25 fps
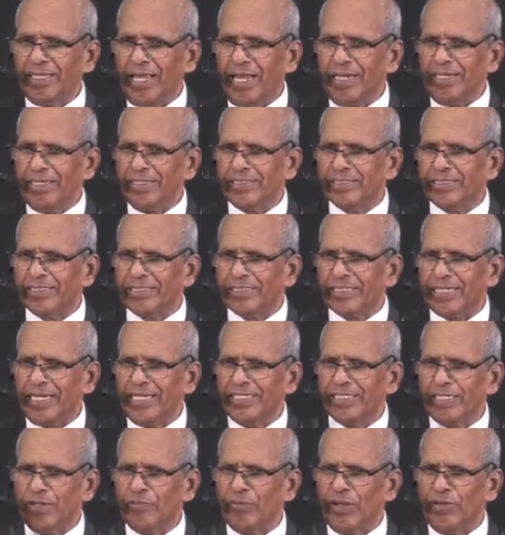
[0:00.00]
I
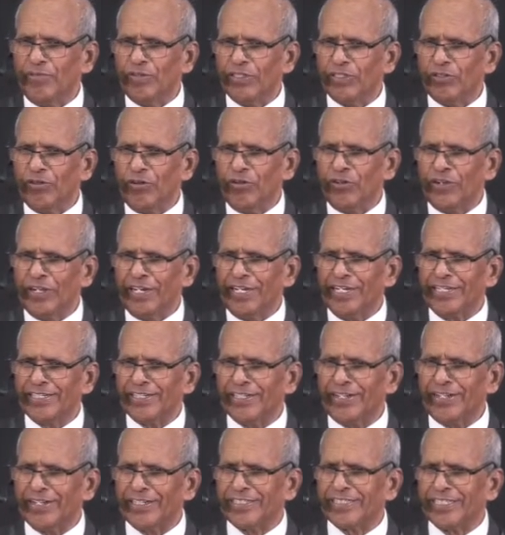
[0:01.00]
straight away, without any
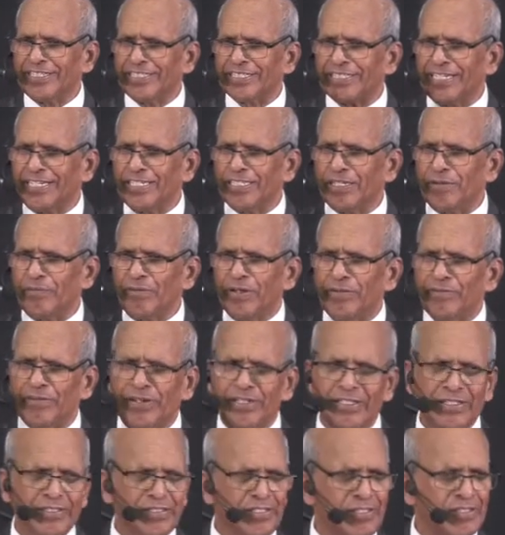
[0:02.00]
introduction, straight away
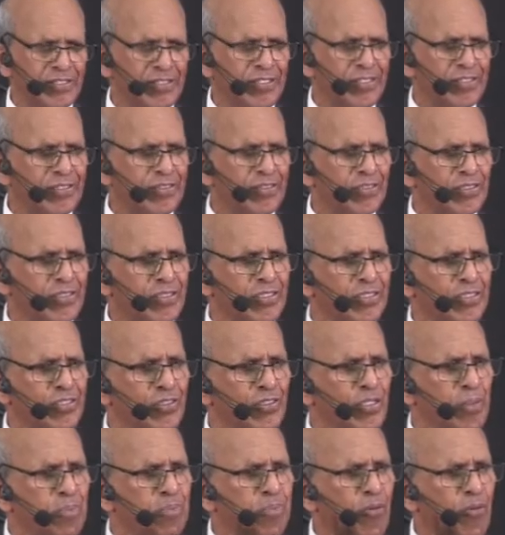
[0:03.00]
went to the